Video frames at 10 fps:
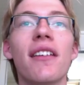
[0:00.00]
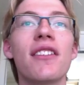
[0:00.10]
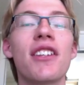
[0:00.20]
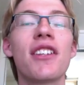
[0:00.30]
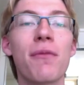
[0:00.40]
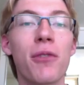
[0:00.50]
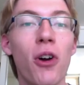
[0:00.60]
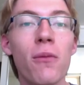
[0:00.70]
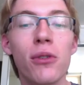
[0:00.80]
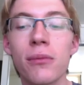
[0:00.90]
Jeff
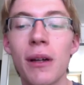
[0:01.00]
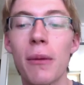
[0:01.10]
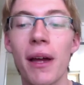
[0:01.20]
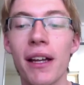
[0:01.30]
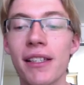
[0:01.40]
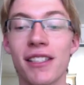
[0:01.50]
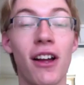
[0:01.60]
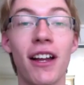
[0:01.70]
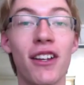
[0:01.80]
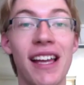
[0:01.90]
Goldblum coming back is
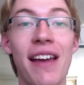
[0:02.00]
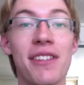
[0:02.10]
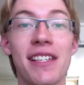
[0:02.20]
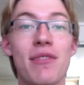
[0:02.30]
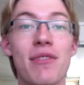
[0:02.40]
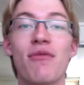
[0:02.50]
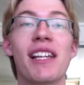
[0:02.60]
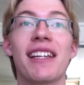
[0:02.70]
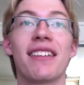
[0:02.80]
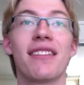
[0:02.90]
exciting because I haven't seen him in
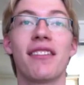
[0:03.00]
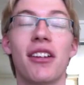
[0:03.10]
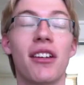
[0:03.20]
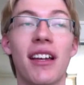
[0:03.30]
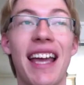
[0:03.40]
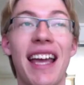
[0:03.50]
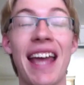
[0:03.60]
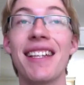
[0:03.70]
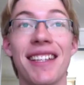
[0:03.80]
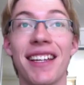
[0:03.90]
really
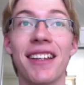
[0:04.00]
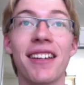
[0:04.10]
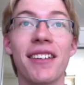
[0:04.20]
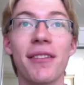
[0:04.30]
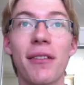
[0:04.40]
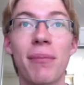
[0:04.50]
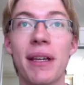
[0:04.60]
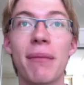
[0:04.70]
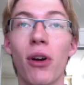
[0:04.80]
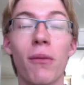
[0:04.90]
any
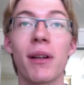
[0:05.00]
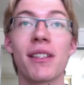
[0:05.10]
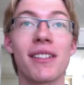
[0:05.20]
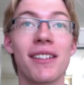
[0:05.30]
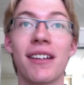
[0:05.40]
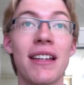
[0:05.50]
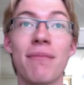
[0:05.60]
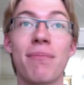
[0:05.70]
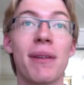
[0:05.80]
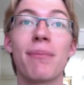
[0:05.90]
big
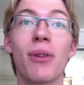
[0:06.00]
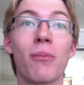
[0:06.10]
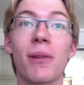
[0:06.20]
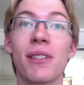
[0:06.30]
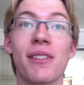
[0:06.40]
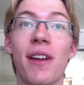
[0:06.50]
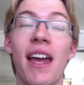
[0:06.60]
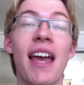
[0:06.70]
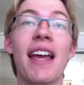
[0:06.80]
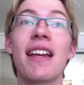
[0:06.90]
blockbuster for
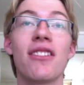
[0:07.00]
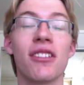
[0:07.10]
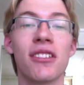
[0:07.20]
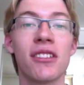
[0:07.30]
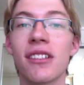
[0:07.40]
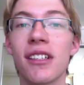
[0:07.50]
ages.